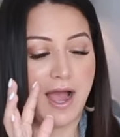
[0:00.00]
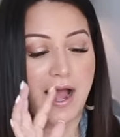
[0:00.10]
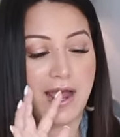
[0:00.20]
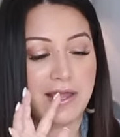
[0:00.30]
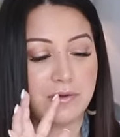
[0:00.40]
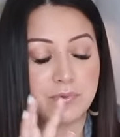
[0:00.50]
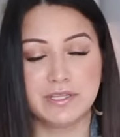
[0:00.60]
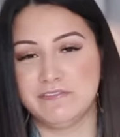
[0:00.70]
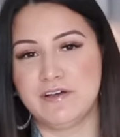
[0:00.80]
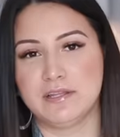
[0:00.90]
I
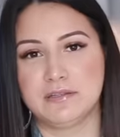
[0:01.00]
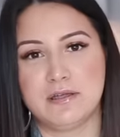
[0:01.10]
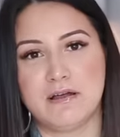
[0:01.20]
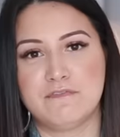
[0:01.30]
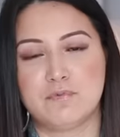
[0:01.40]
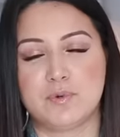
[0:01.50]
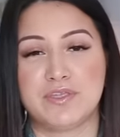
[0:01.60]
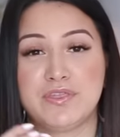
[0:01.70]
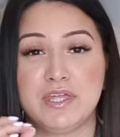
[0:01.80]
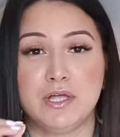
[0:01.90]
really fell in love
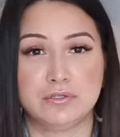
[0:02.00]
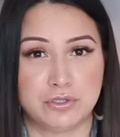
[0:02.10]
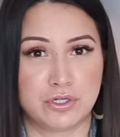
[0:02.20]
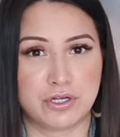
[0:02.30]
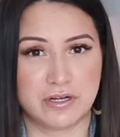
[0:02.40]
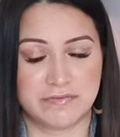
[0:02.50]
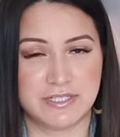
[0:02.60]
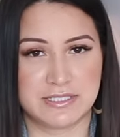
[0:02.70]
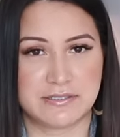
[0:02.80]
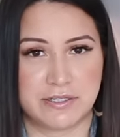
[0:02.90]
with the look of
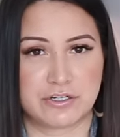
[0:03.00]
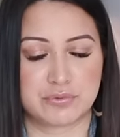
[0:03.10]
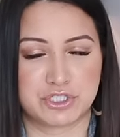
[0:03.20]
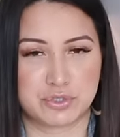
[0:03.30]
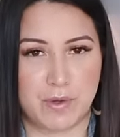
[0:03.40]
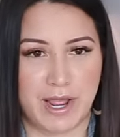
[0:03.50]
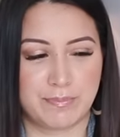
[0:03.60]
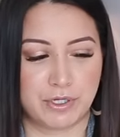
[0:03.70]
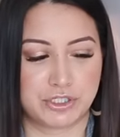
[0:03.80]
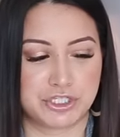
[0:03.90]
these sneakers, which is why I
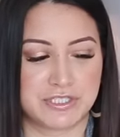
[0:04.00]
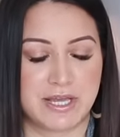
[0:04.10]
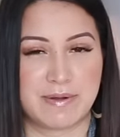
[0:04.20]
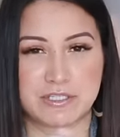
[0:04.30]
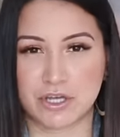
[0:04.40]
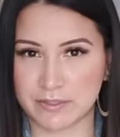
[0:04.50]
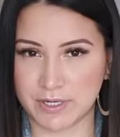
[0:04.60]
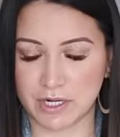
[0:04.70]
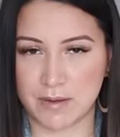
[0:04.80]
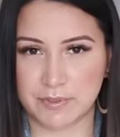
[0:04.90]
purchased them. I saw them
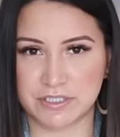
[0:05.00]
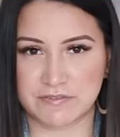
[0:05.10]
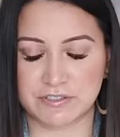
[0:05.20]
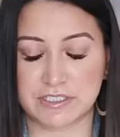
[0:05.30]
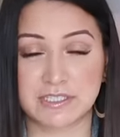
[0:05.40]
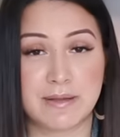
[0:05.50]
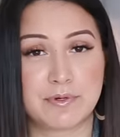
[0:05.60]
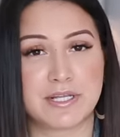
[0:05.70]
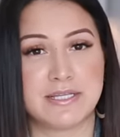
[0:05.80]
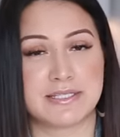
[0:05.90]
on a couple of different
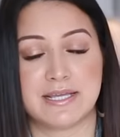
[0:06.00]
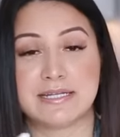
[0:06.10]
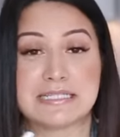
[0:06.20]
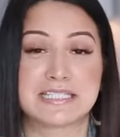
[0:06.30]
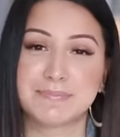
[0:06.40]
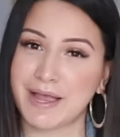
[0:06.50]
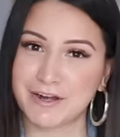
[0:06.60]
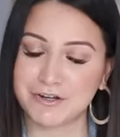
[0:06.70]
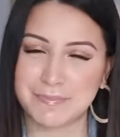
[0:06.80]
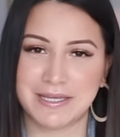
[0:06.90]
celebrities, and it
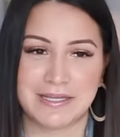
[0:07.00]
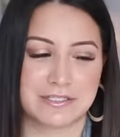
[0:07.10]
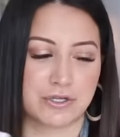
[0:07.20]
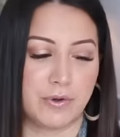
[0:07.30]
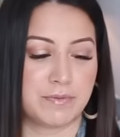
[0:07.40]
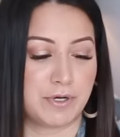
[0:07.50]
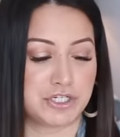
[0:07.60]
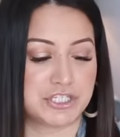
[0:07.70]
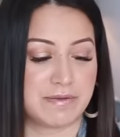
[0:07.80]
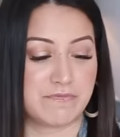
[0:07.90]
inspired me to go and
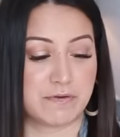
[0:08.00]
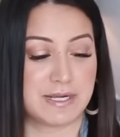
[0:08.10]
purchase them for